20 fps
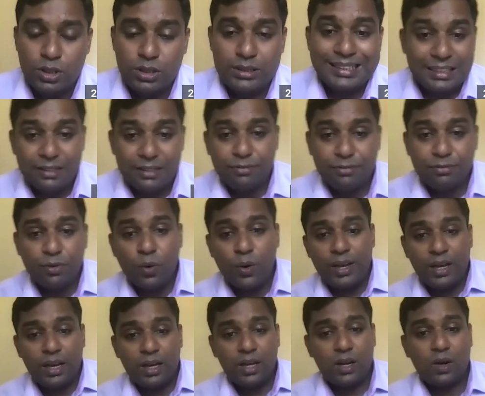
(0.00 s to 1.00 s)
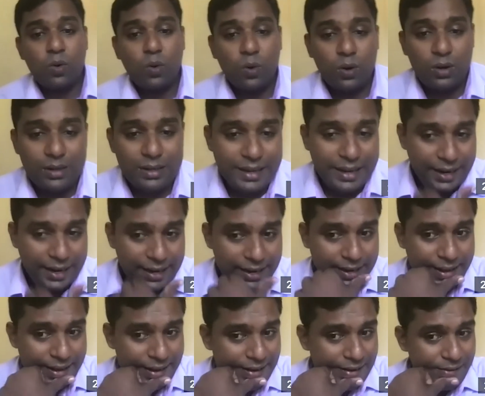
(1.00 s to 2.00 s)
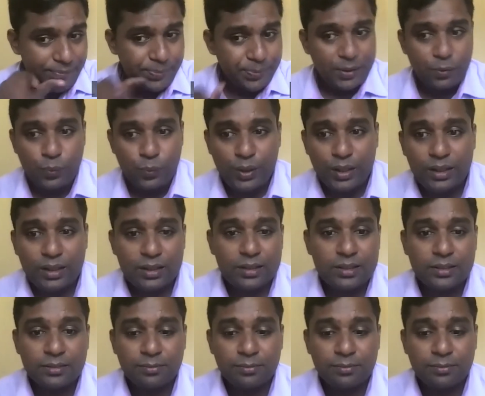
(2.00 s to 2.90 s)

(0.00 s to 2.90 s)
34 year old lady with